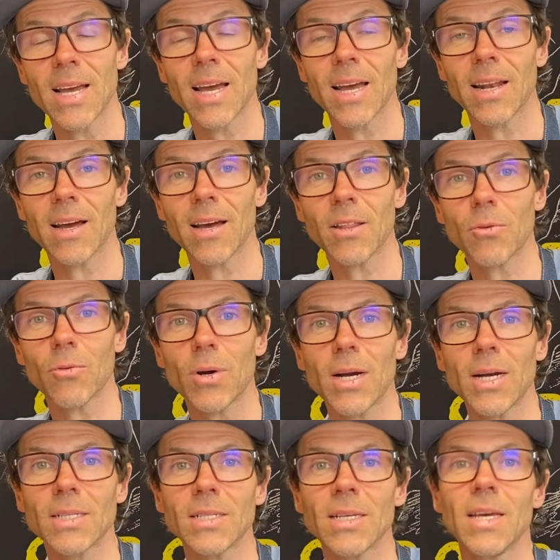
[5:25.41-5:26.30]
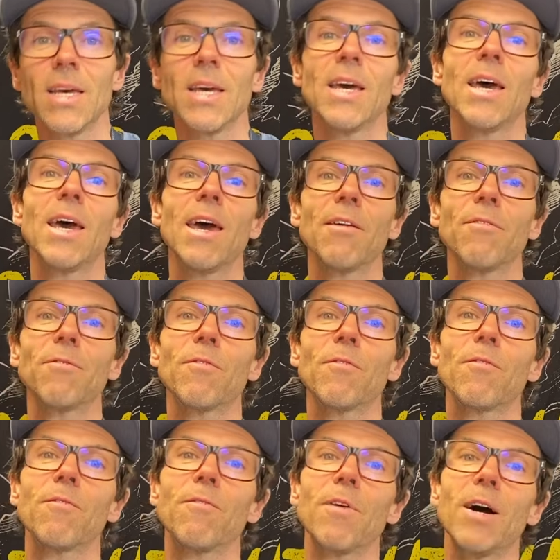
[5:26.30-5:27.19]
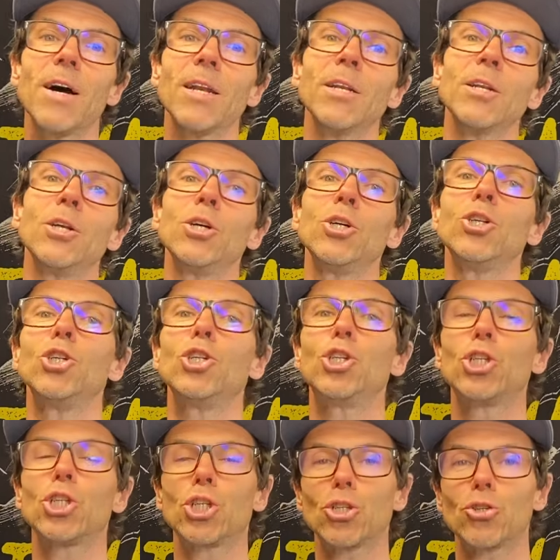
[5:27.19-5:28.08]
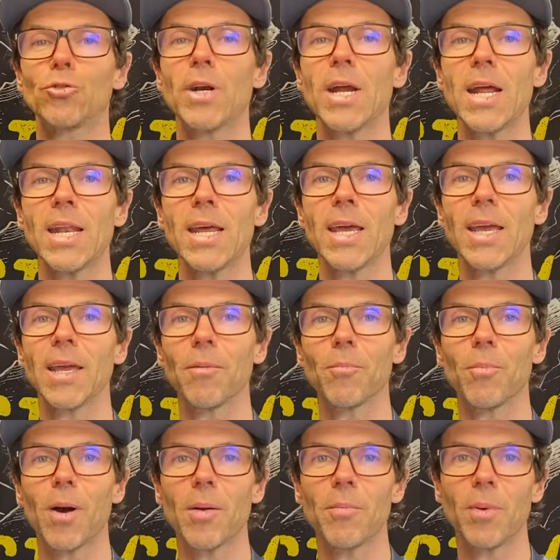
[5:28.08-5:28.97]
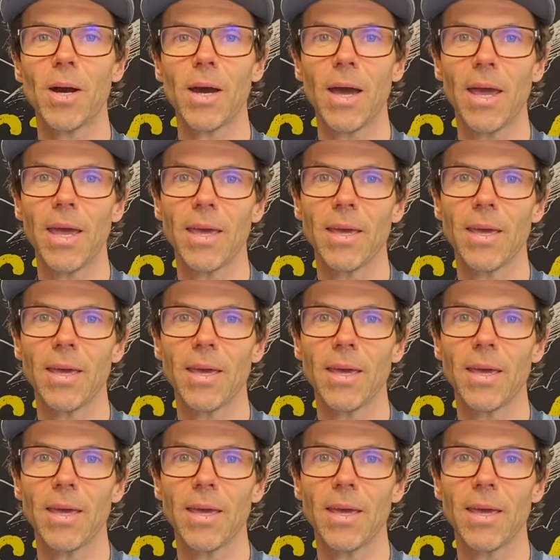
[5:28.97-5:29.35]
And otherwise, have fun shredding. Bye-bye.